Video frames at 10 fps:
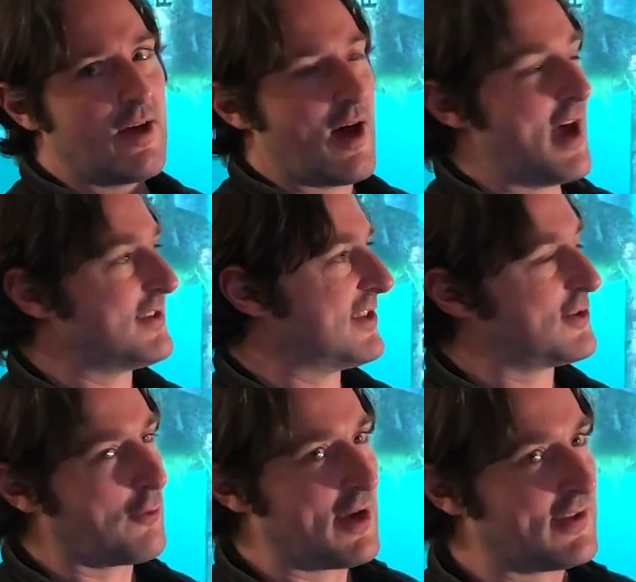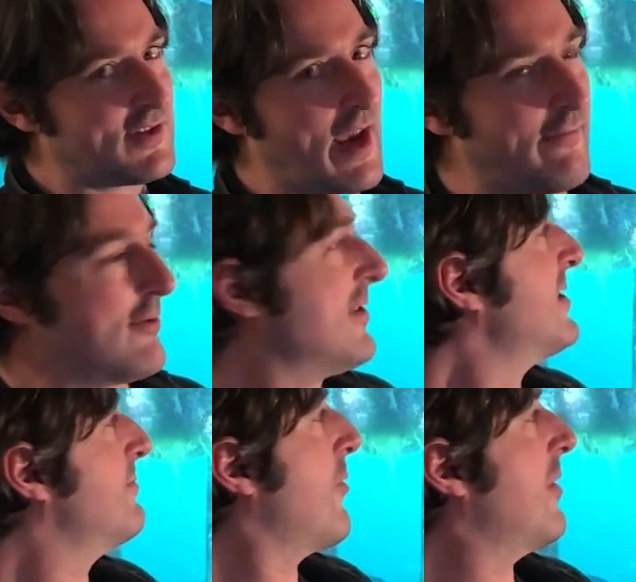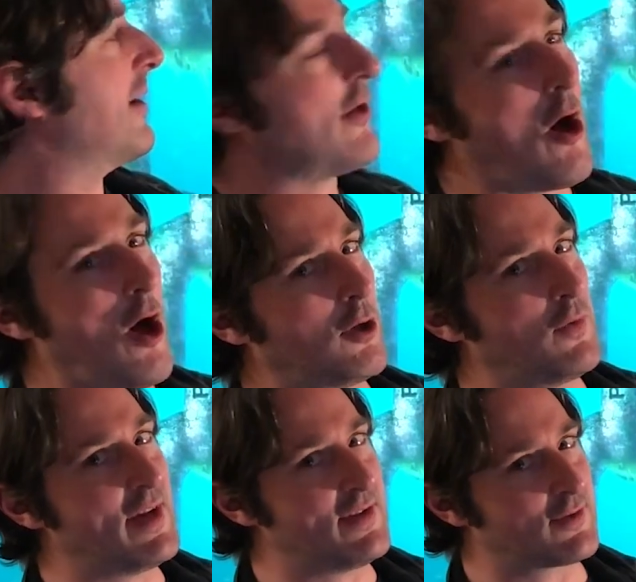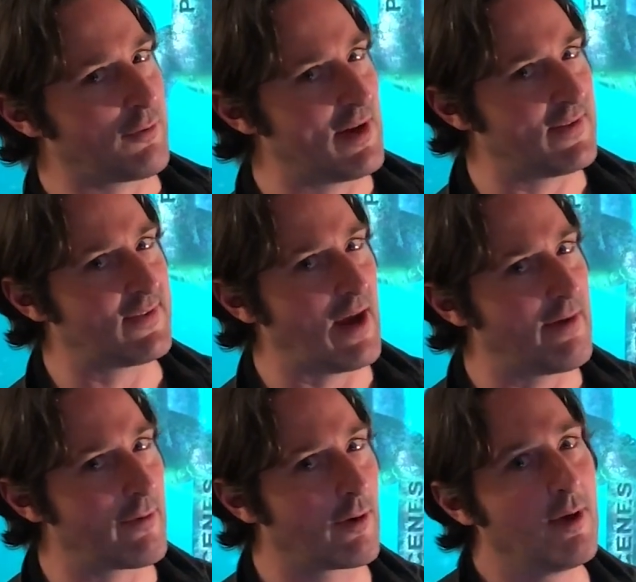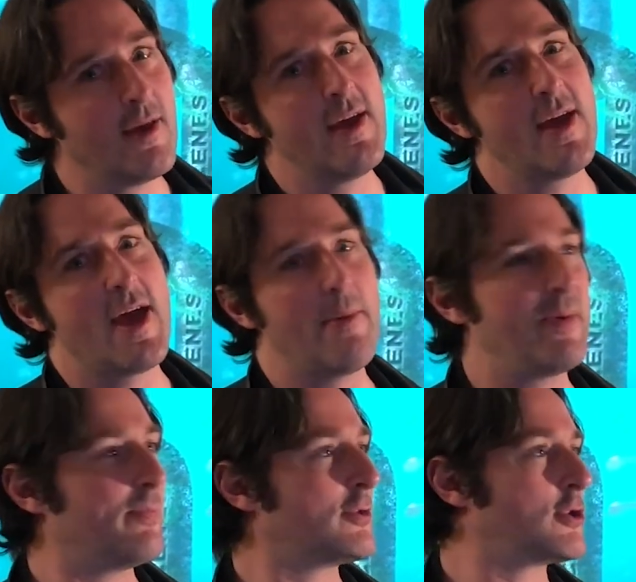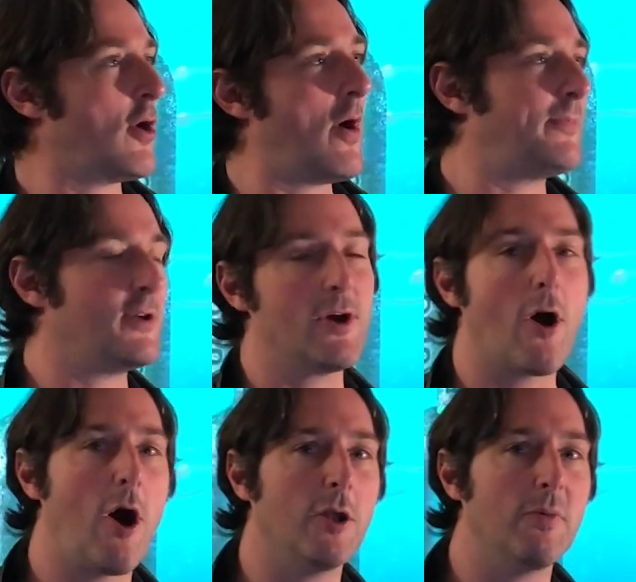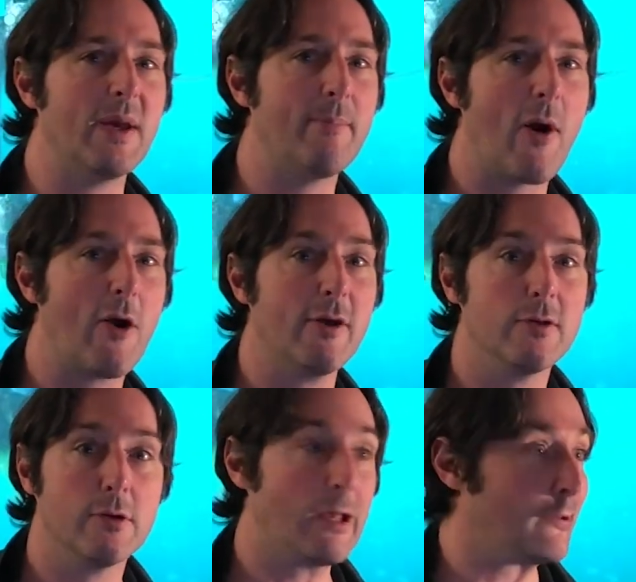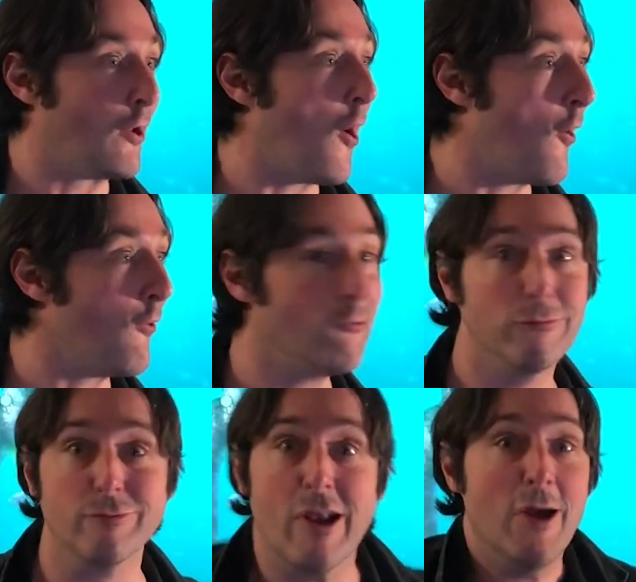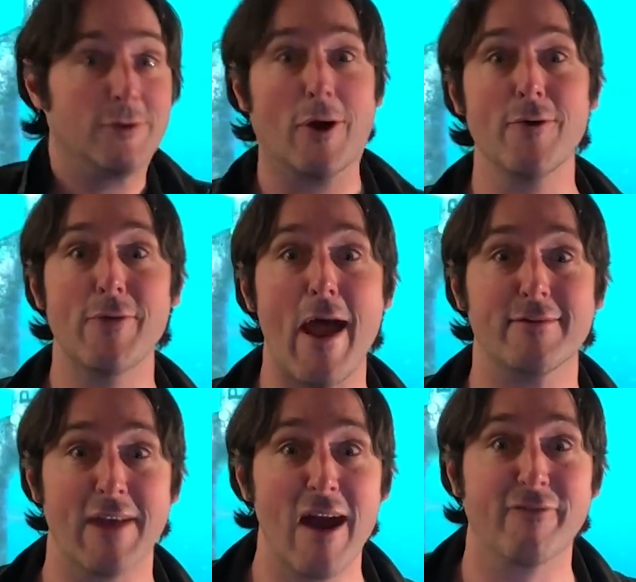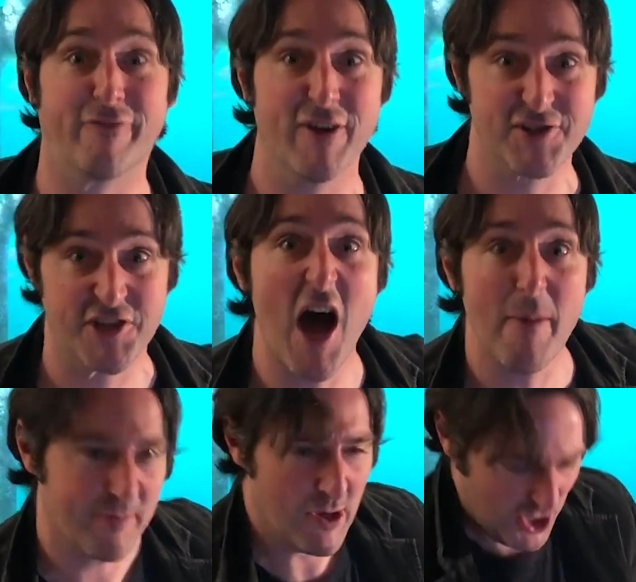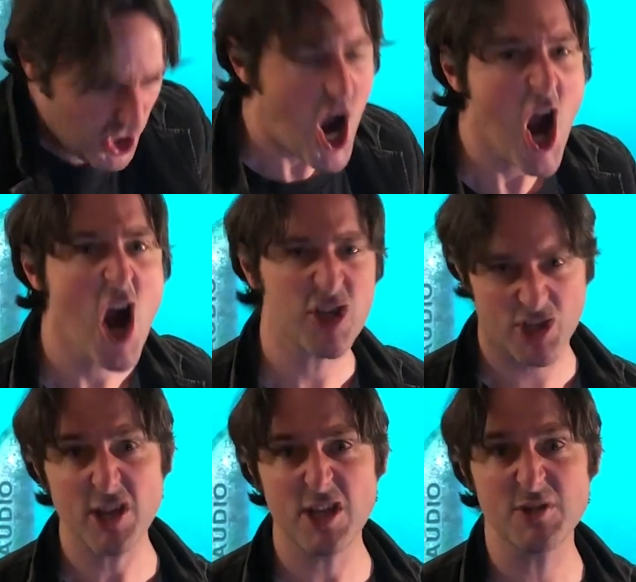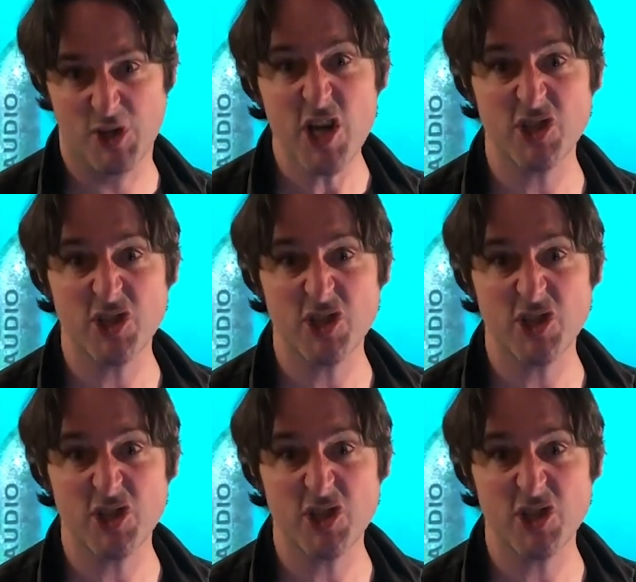as a screensaver. This is more like the Halloween screensaver. And people show up to your Halloween party. They're like, yo, turn that dead fish up. Yeah, let's get this shit